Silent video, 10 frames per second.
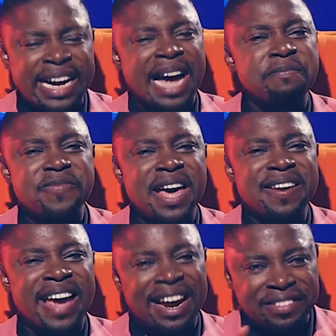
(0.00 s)
Calm
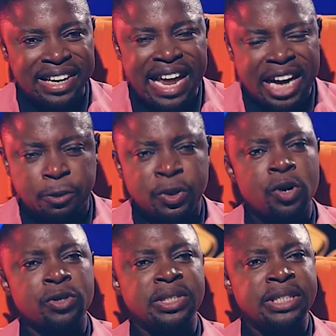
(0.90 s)
down and relax
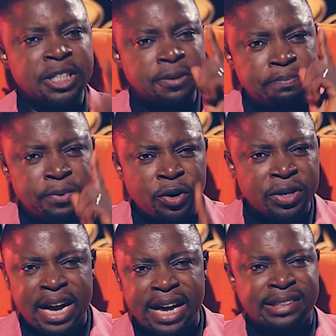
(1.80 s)
because this
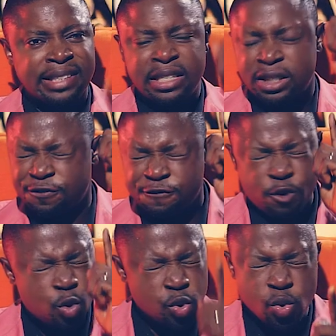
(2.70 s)
broadcast is
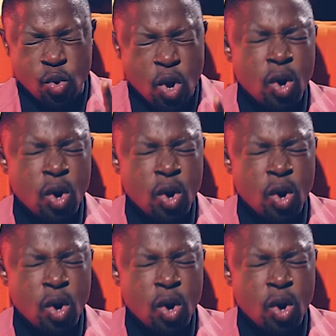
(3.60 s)
for you.